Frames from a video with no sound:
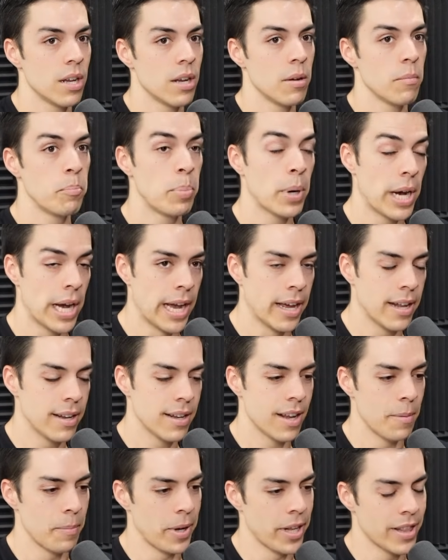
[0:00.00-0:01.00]

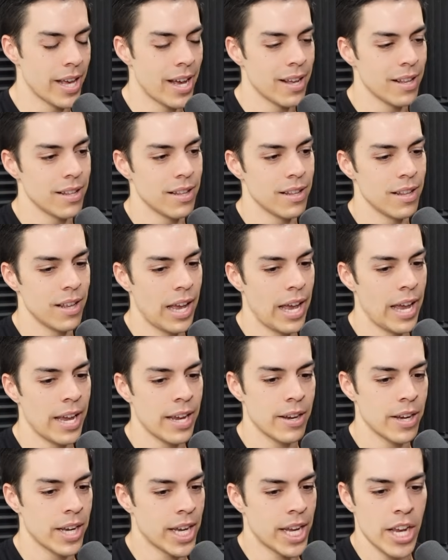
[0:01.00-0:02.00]
but I mean, that
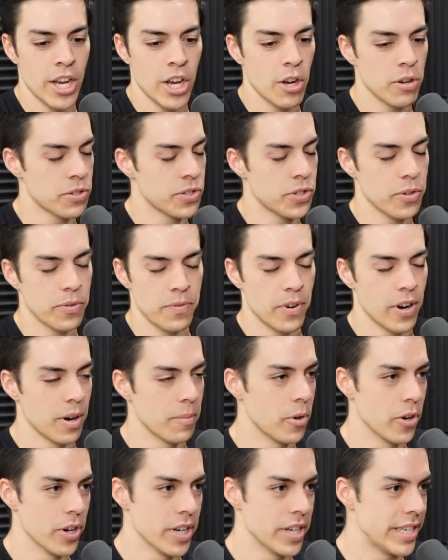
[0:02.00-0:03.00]
it can go so far
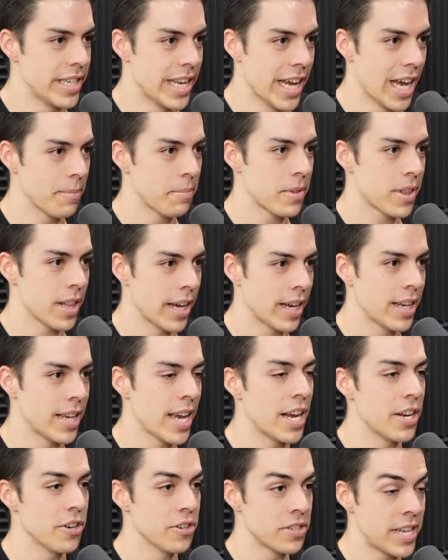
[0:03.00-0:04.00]
more in depth. Like,
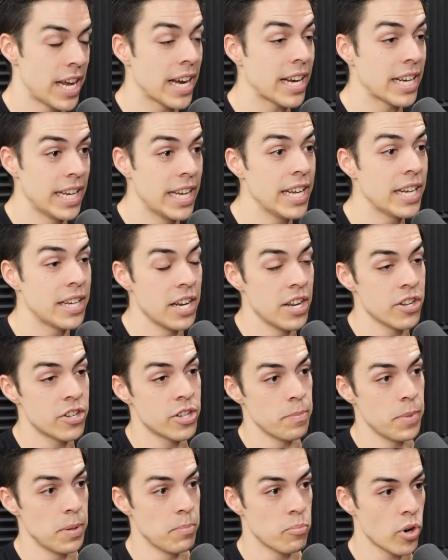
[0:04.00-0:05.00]
your technique needs
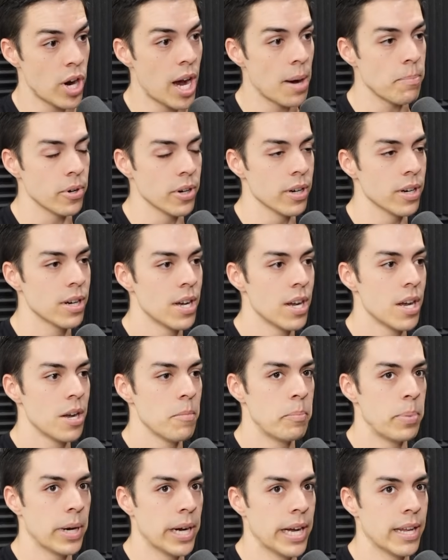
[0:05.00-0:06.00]
to be proper,
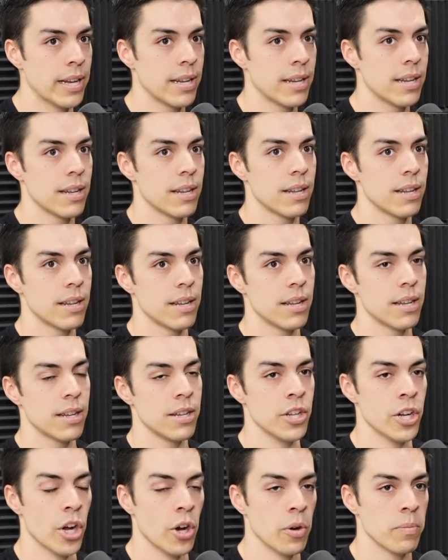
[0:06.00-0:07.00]
but
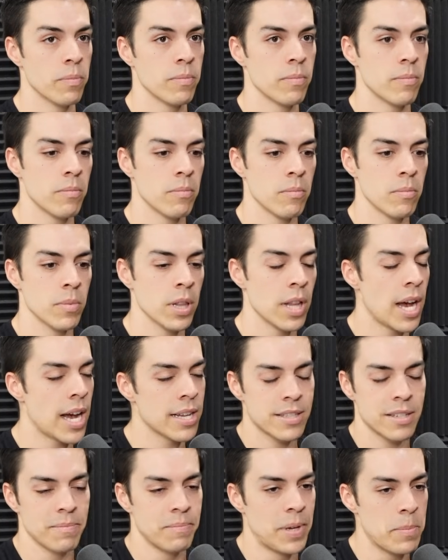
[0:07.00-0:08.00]

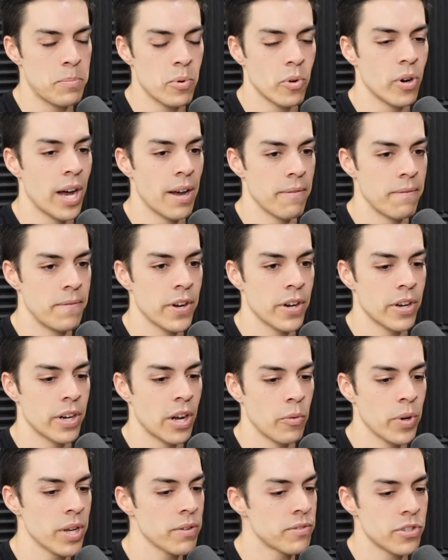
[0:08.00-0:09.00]
lots of people have figured
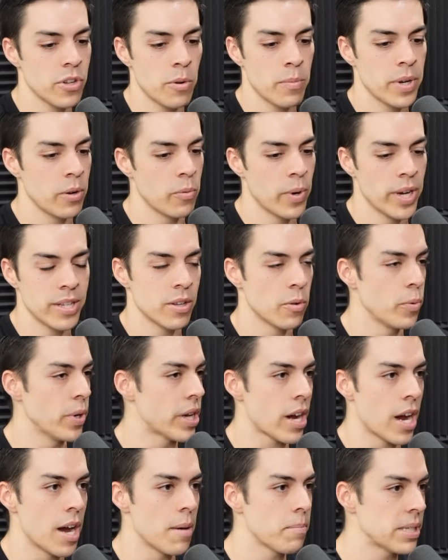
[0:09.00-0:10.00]
out, we have so many ways that we
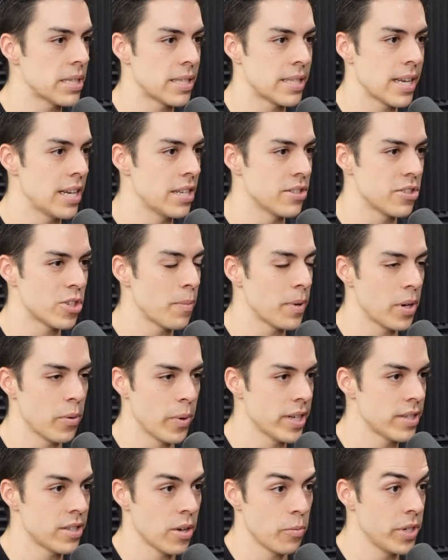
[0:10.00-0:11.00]
compensate and so many
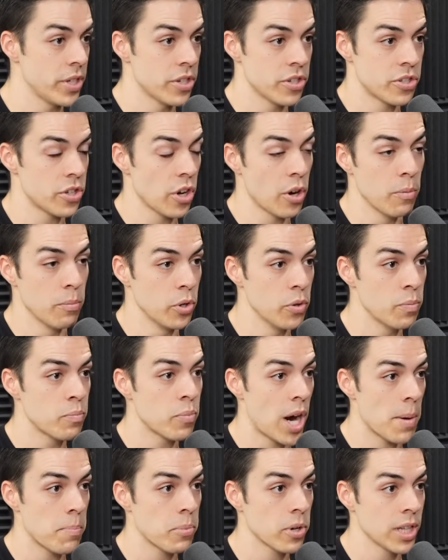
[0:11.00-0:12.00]
ways that we just don't move
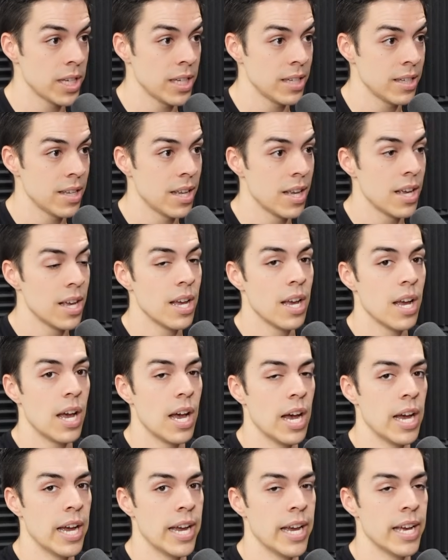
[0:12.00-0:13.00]
properly.
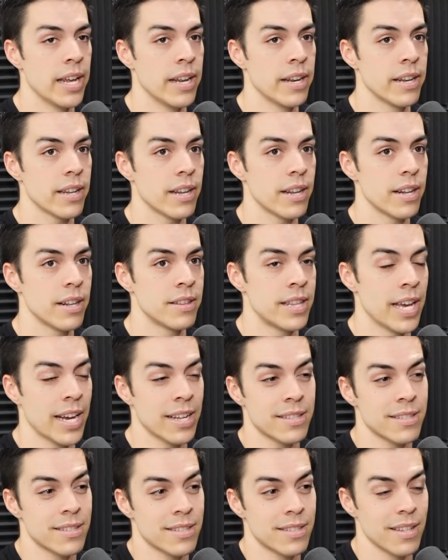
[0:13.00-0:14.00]
And
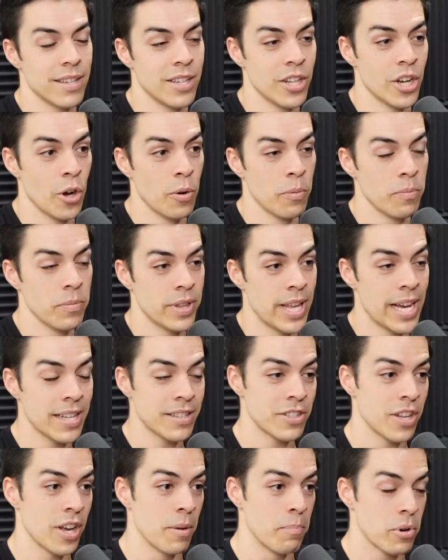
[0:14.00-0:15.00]
that's
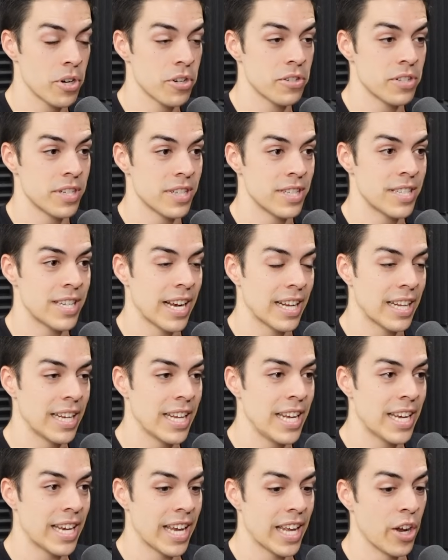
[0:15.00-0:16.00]
a person's
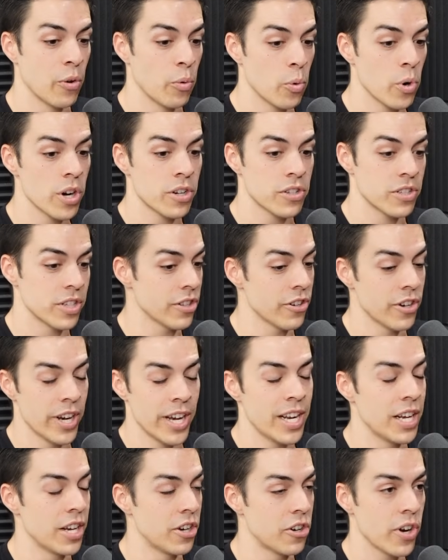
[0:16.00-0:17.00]
technique, and it works, and they're
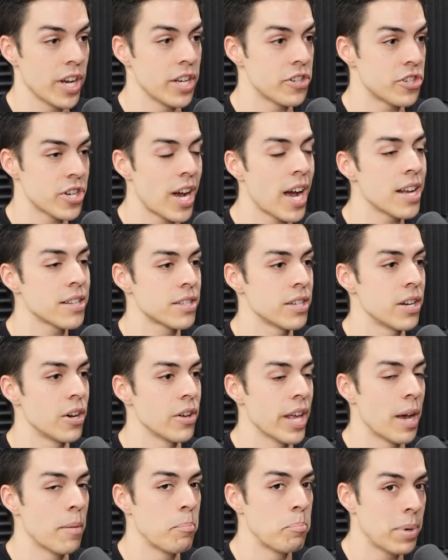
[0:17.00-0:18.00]
hitting great shots and all
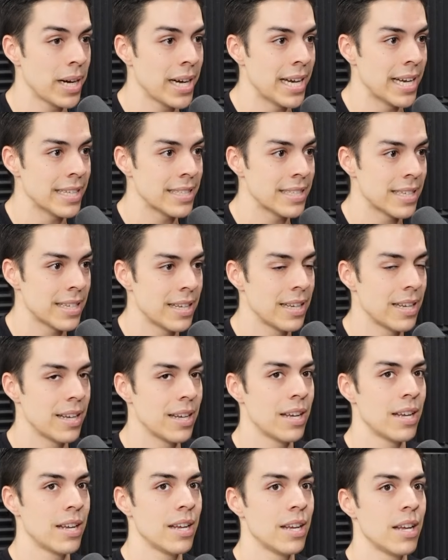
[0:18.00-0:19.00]
that, but
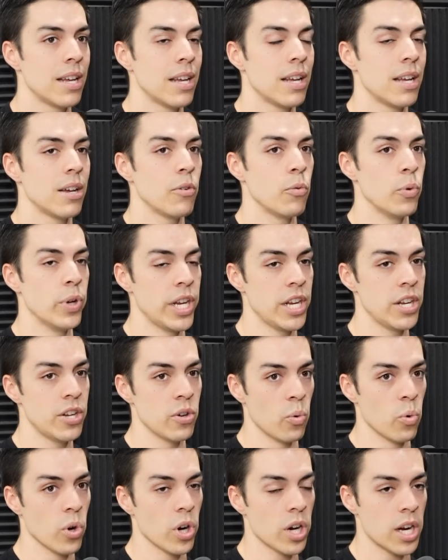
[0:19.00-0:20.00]
we need
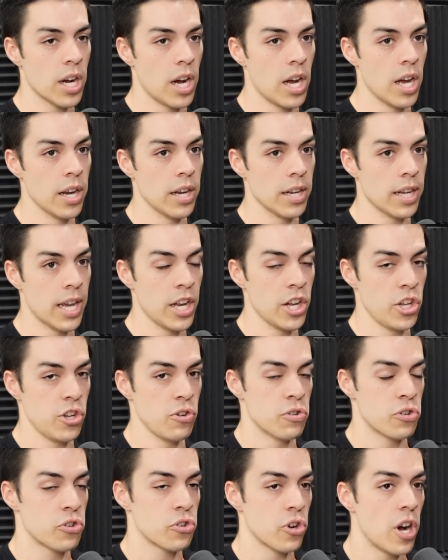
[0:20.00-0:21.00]
to work on getting
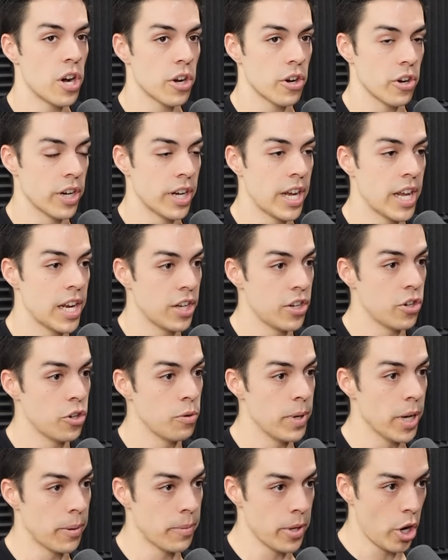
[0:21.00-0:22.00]
you stronger and getting you to
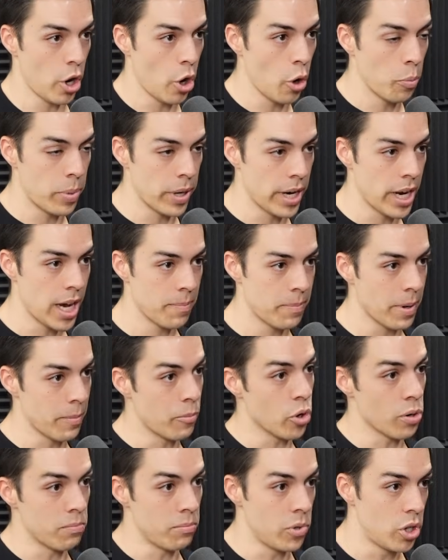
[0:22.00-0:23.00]
be able to open up and
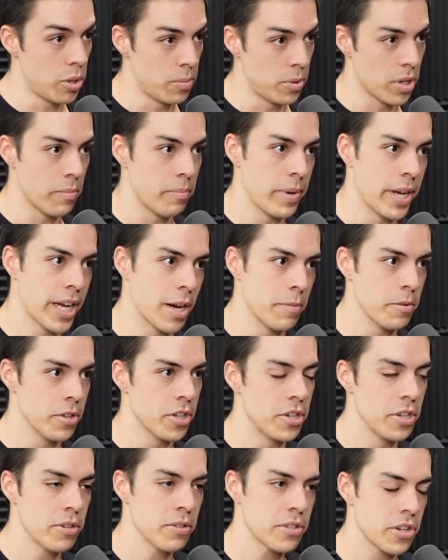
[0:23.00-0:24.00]
more mobile and being able to
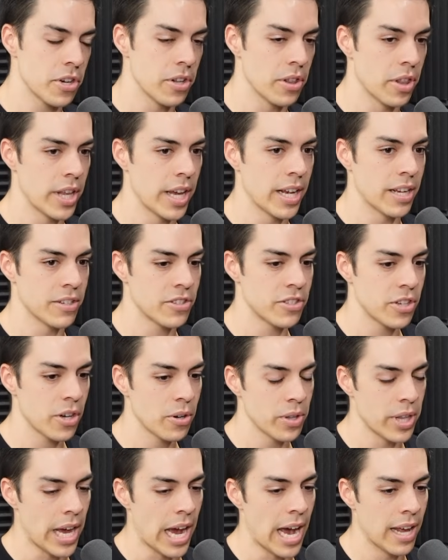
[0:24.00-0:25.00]
do certain things,
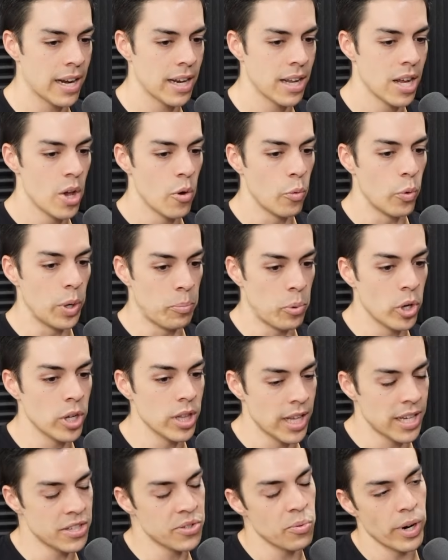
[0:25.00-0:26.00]
so that we
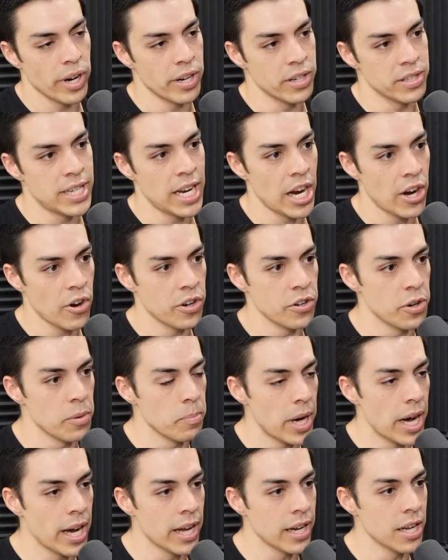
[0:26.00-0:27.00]
put less wear and tear on your
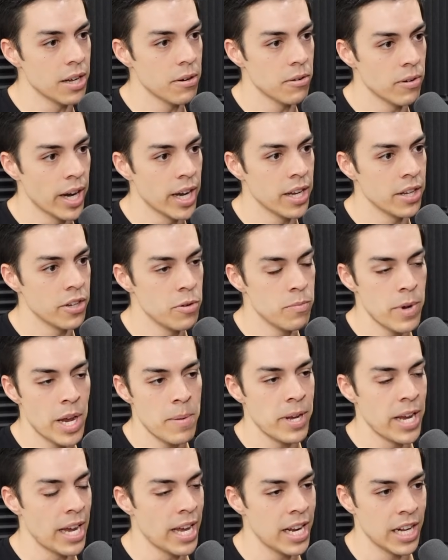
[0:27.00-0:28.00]
body, right? You may
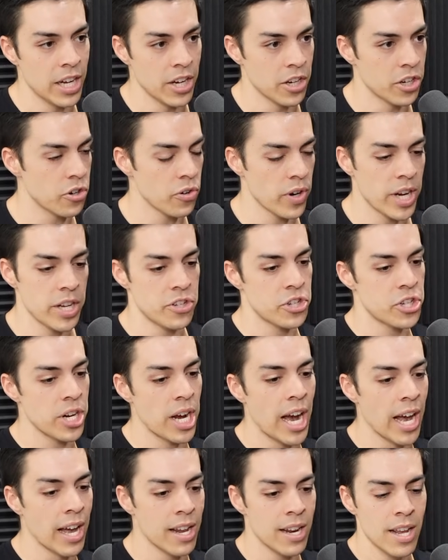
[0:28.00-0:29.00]
be hitting a great
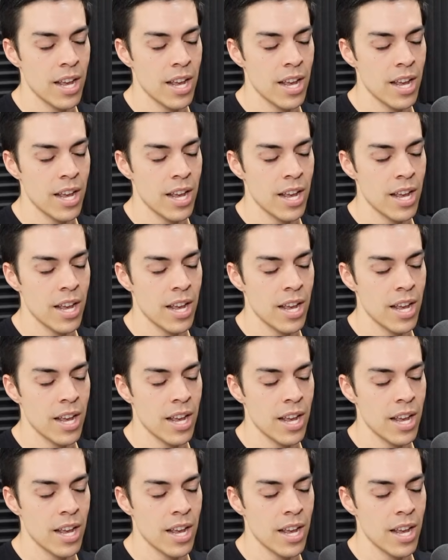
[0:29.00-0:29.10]
shot,